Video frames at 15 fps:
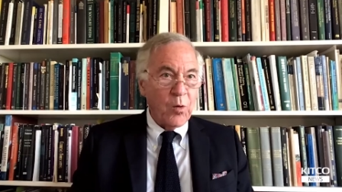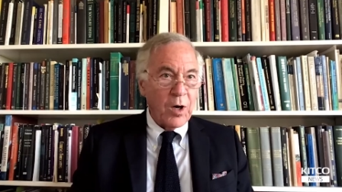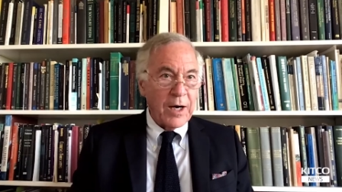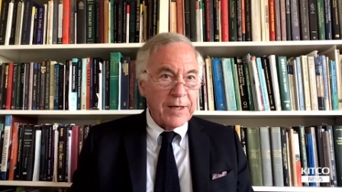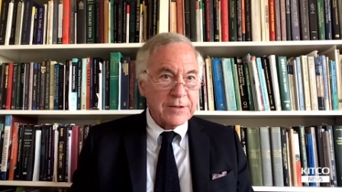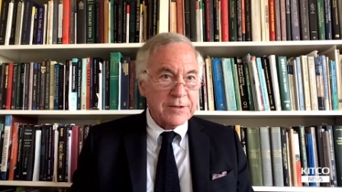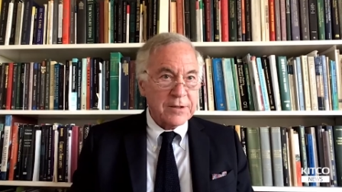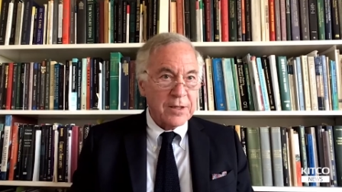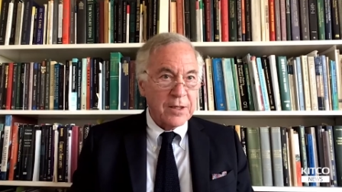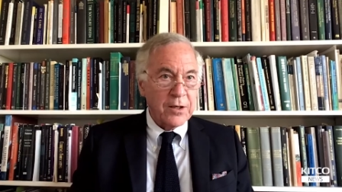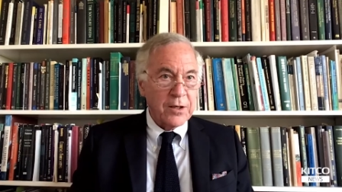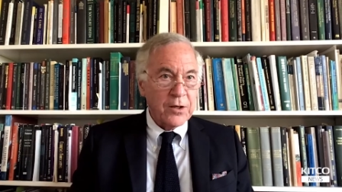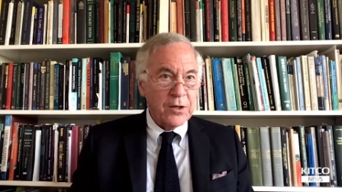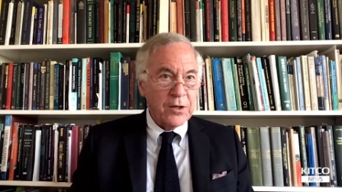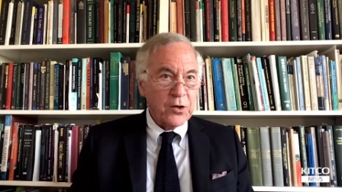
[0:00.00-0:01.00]
They
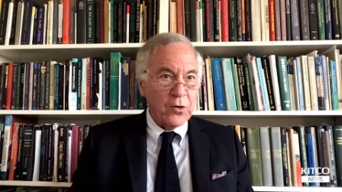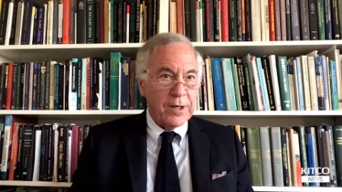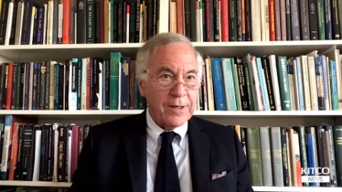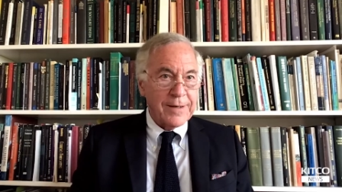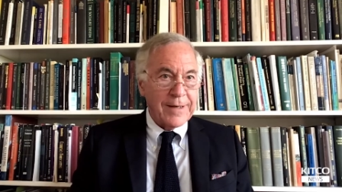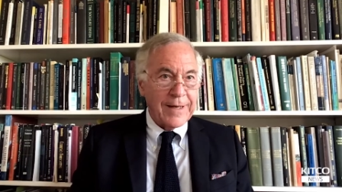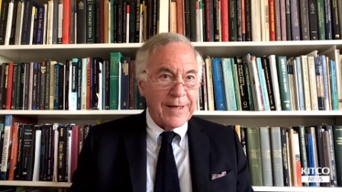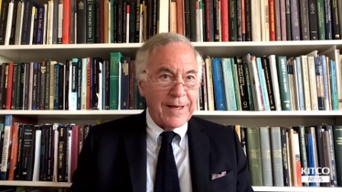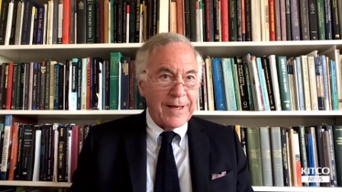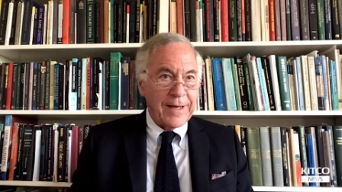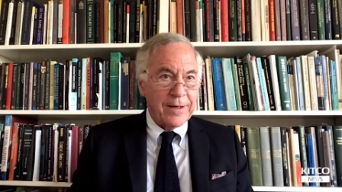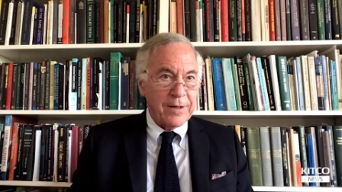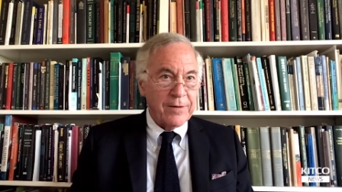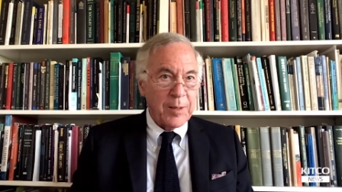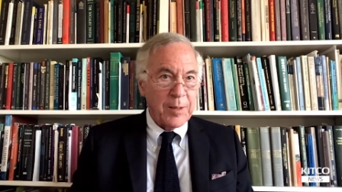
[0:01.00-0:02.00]
watch
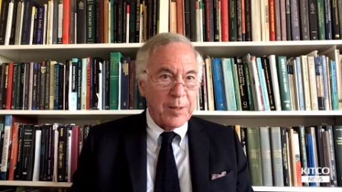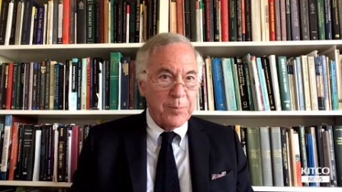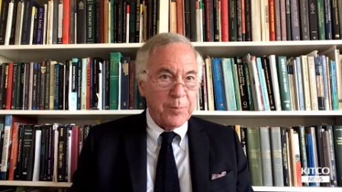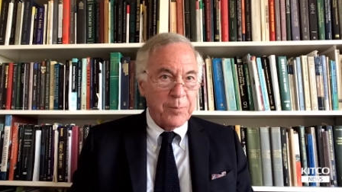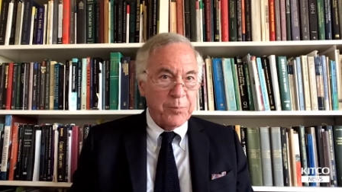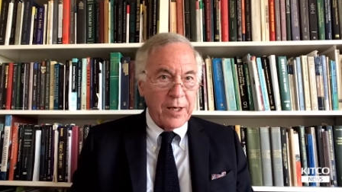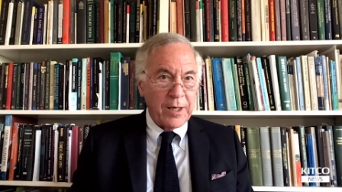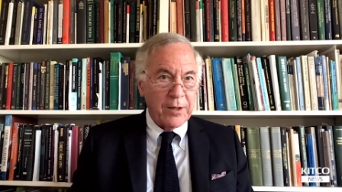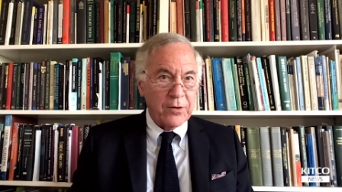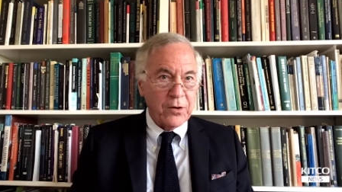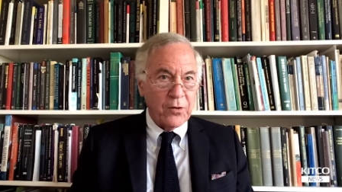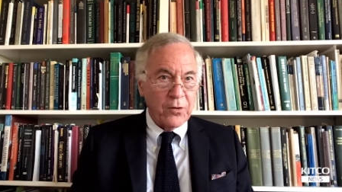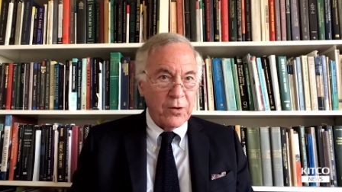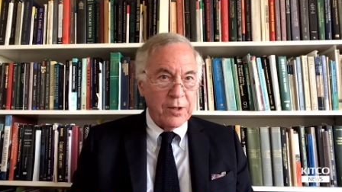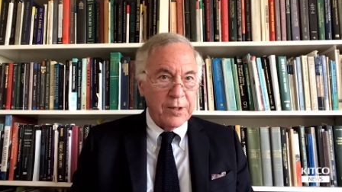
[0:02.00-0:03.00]
current data. They keep
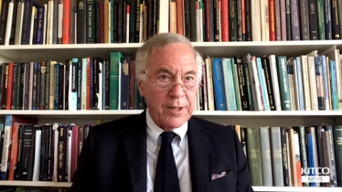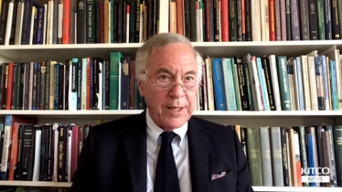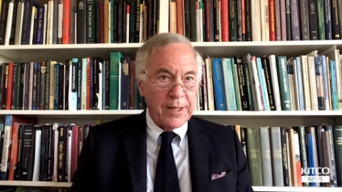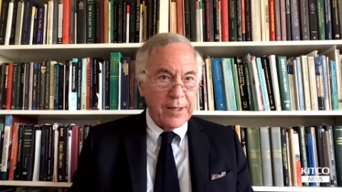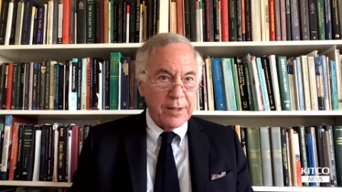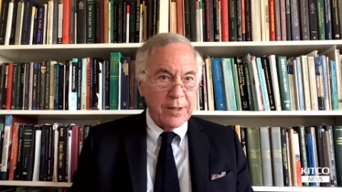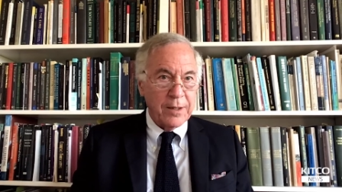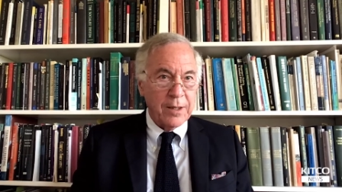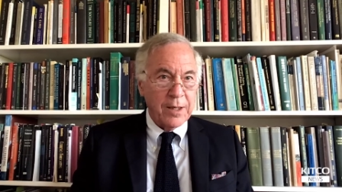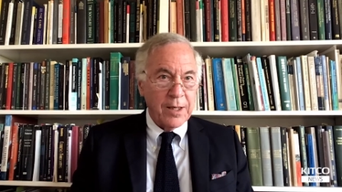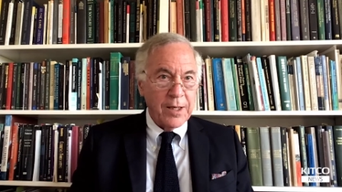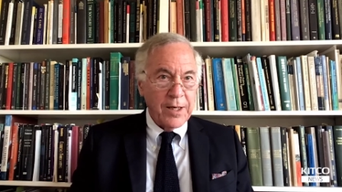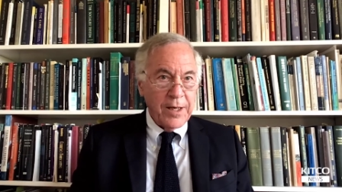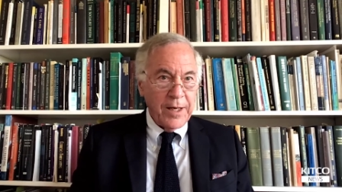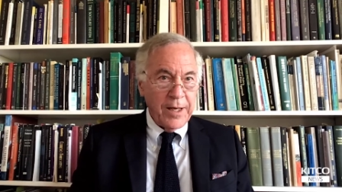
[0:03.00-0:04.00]
their eye on current
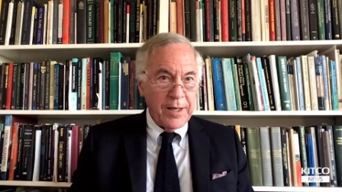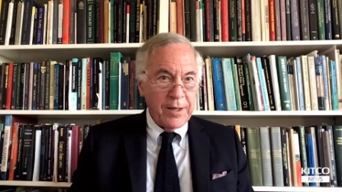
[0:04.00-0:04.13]
data.